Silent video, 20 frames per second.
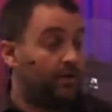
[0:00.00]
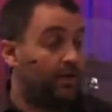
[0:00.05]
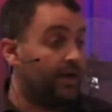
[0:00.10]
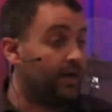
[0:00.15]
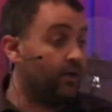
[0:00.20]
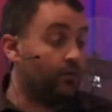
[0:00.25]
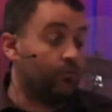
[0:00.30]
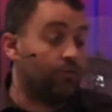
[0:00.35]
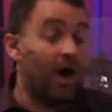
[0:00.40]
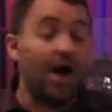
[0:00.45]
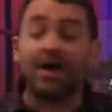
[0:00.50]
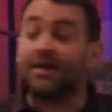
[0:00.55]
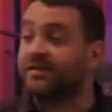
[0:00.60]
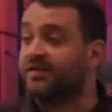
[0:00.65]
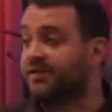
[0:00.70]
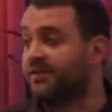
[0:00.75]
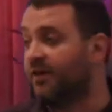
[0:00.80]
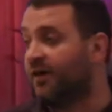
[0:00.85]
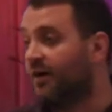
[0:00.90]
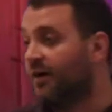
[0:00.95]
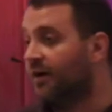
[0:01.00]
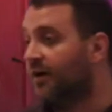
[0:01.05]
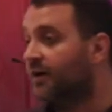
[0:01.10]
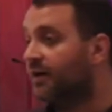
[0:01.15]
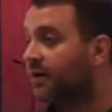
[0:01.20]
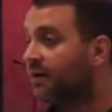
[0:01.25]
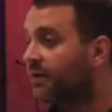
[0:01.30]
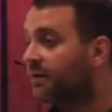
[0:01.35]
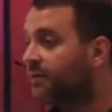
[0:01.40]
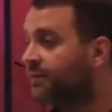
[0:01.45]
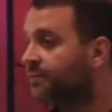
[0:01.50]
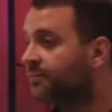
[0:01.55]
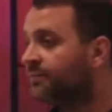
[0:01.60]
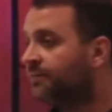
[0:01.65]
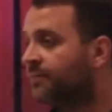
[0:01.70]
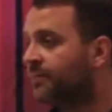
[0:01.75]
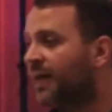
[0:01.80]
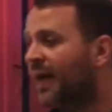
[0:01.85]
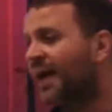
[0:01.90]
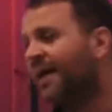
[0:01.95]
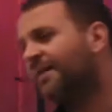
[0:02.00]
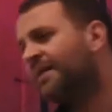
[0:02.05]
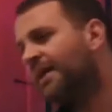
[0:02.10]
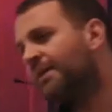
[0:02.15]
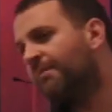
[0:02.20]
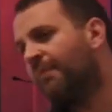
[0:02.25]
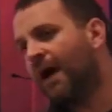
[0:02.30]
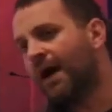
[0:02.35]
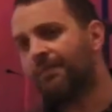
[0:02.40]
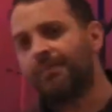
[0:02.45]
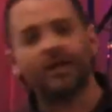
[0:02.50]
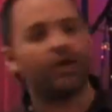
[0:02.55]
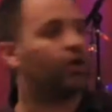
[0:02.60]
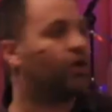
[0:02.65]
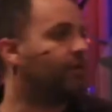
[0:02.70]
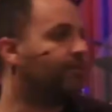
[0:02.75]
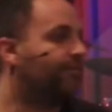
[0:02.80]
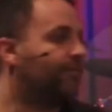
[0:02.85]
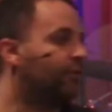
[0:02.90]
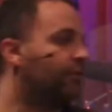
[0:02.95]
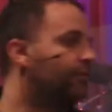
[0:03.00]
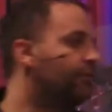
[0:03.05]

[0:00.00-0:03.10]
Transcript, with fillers: like a rock star. And that might be good for